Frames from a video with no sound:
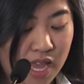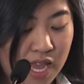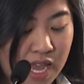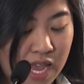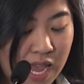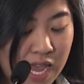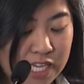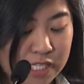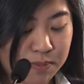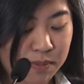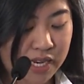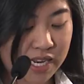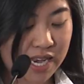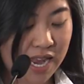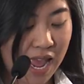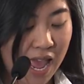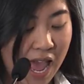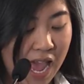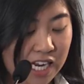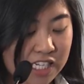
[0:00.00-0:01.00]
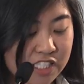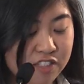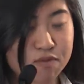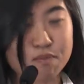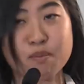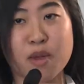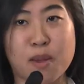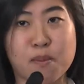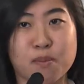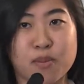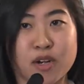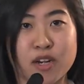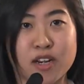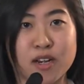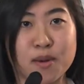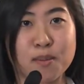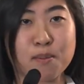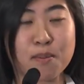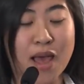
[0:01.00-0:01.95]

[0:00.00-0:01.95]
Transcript: He has been an active member,